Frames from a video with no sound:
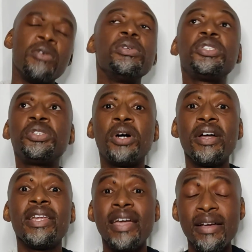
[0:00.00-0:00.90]
We
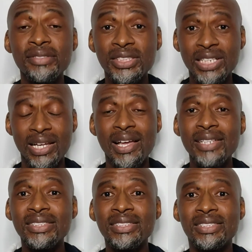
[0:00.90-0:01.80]
don't have
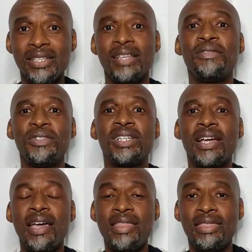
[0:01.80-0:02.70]
strikers in South
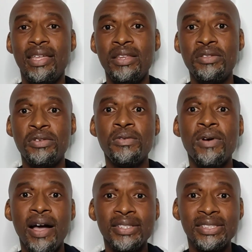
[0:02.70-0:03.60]
Africa, and then
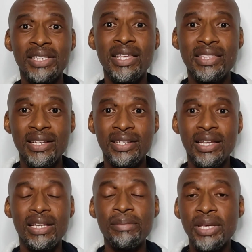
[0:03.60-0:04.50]
you are saying that
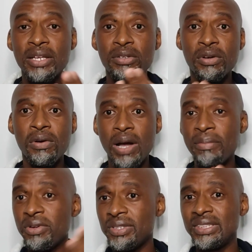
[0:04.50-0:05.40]
Caleb can go.
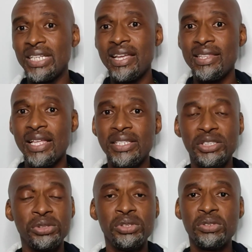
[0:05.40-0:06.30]
I'm not saying that
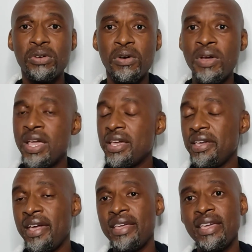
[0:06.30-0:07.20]
he shouldn't go.
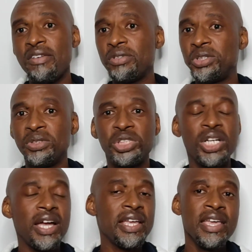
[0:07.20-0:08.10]
Yeah, yeah, we should
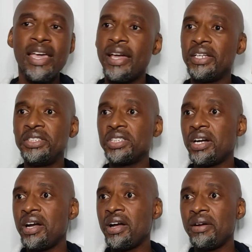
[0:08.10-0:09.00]
try and
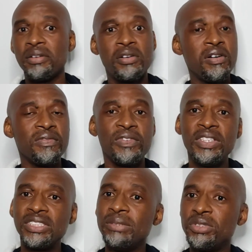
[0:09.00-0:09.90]
uh,
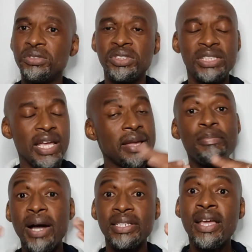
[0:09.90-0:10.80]
convince him to
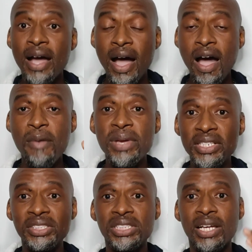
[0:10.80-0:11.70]
stay. But how
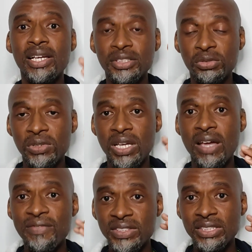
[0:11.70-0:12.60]
many strikers do we
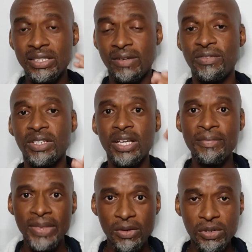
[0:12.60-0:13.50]
have in South
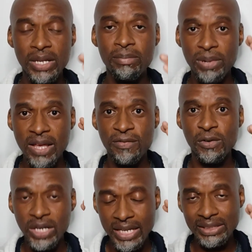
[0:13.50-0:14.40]
Africa who can play
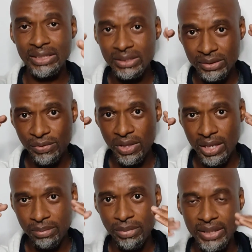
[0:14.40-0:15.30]
for Kaizer Chiefs for
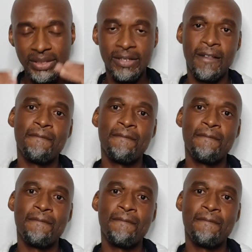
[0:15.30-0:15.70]
that matter?